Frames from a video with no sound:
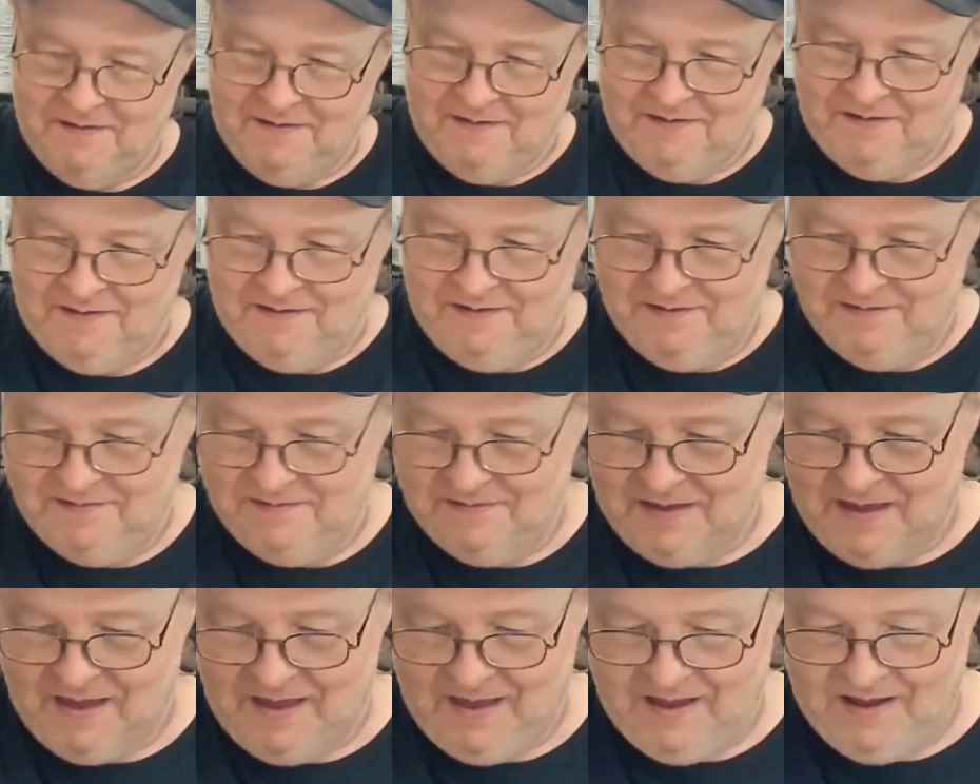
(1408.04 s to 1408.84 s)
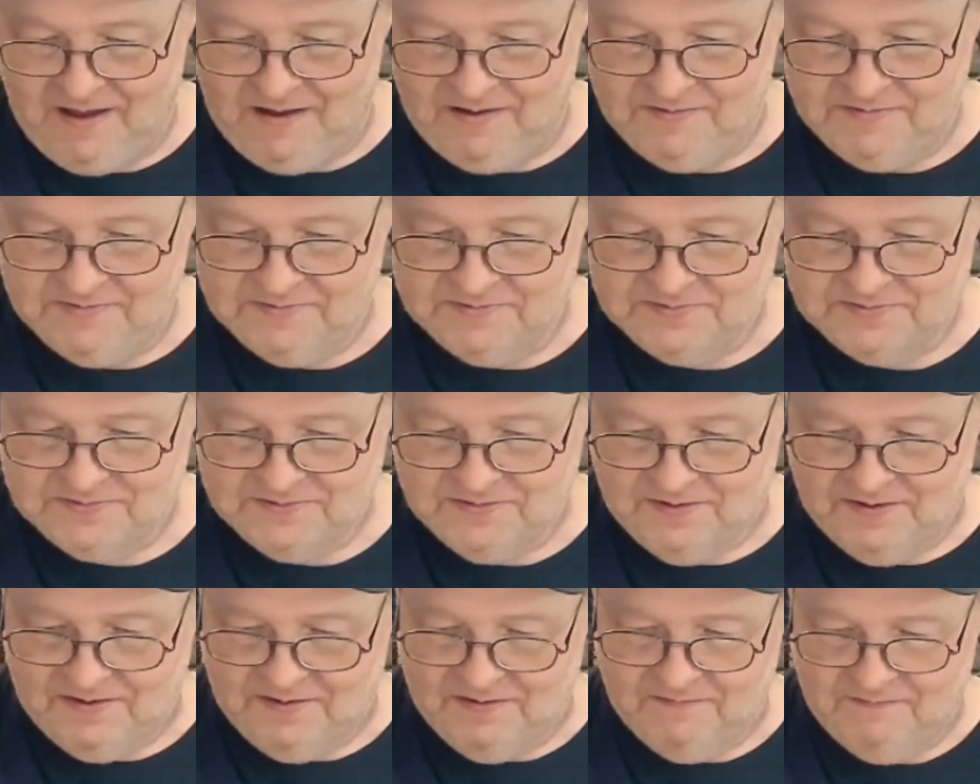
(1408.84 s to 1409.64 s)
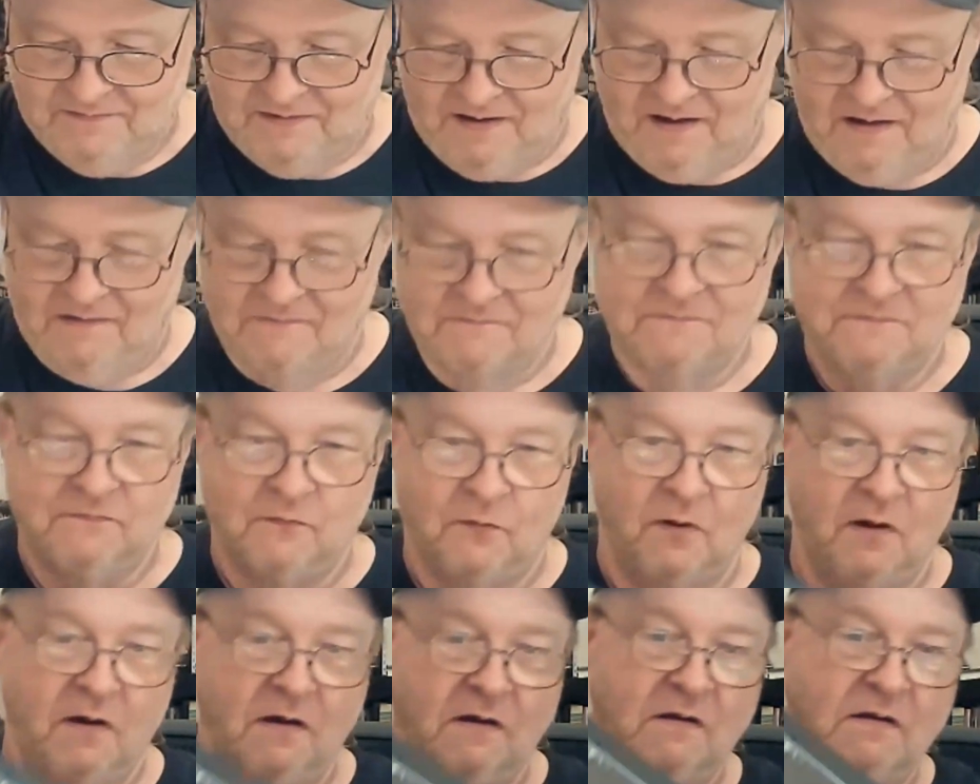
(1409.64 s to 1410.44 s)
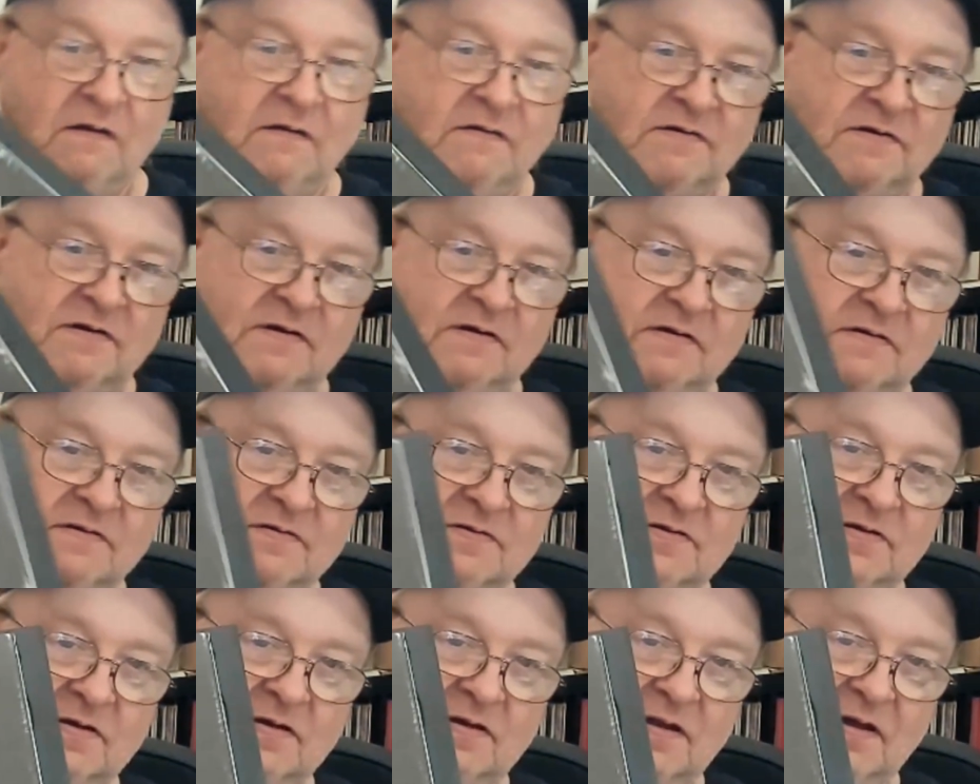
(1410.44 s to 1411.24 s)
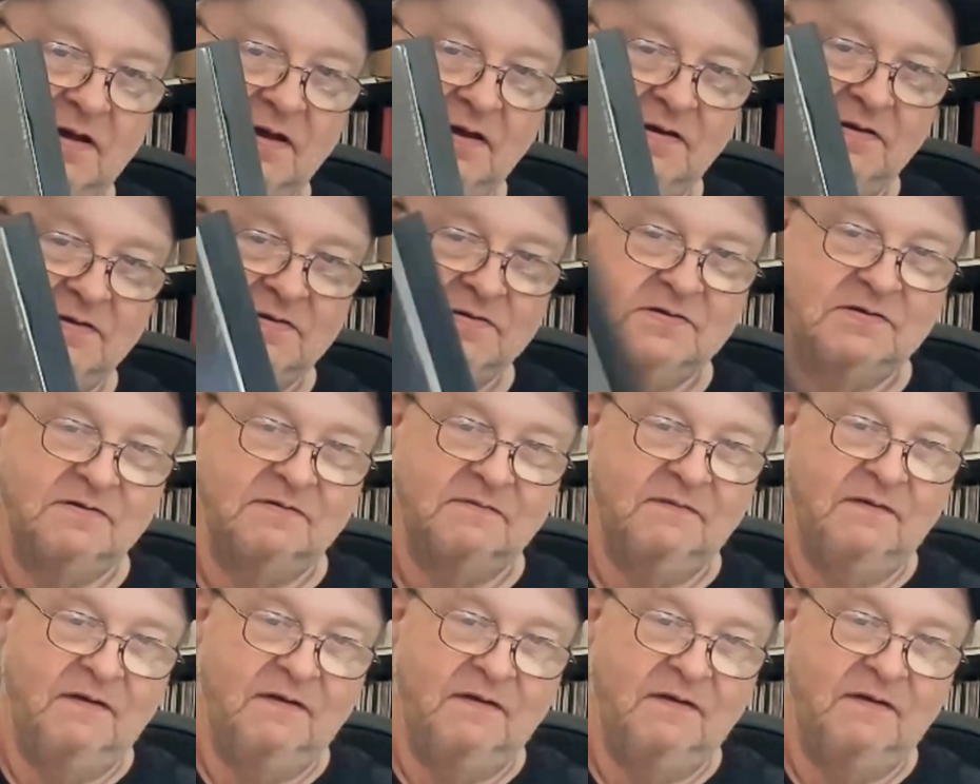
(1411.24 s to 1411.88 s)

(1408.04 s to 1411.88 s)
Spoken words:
It has 4 CDs